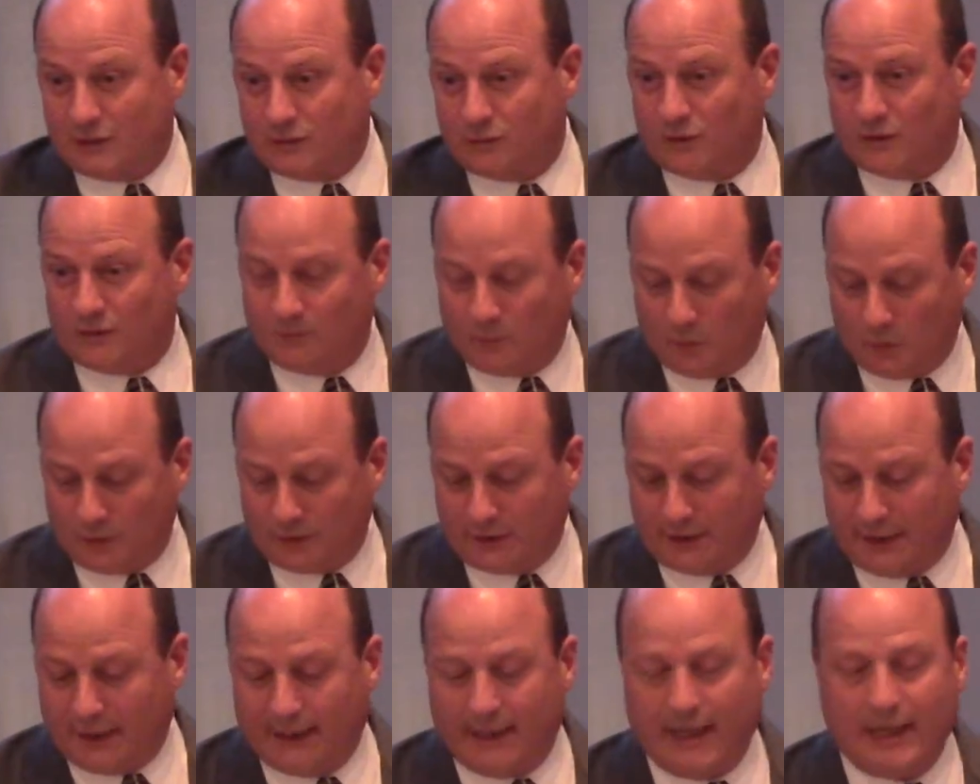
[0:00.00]
It's worth more
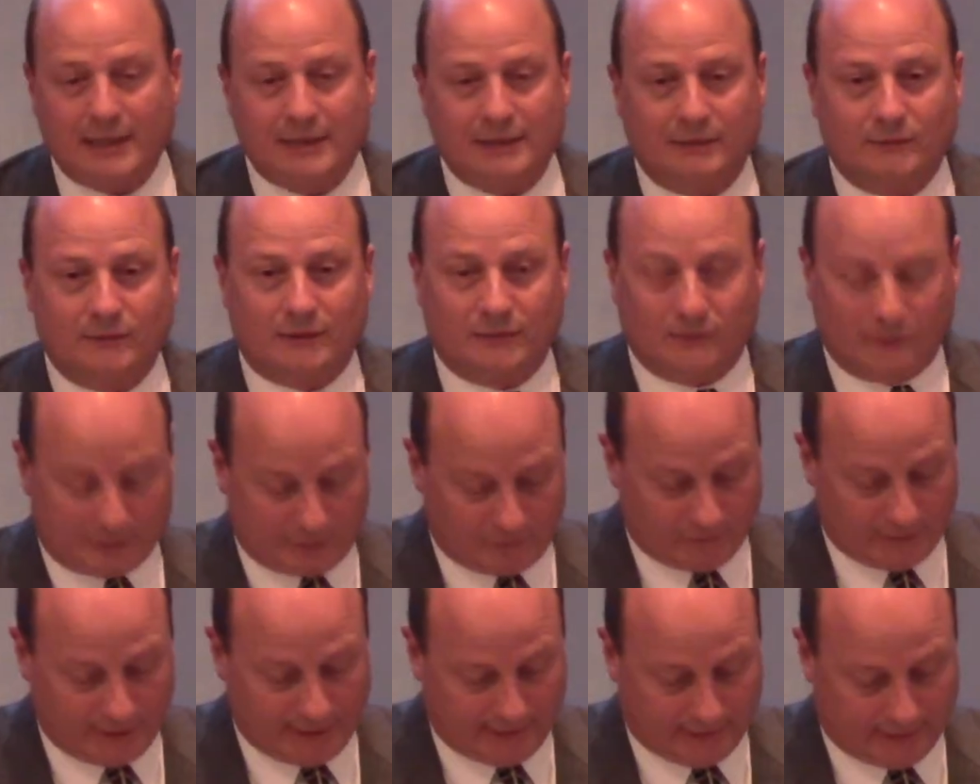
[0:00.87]
than that, actually, with what's
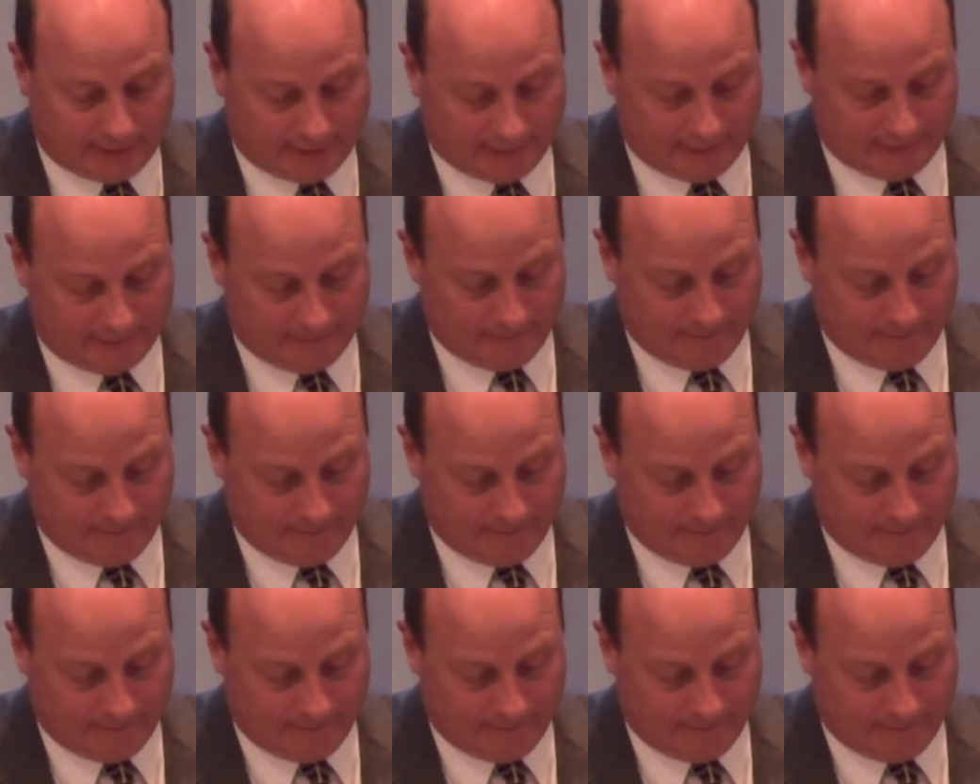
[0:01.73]
written on it.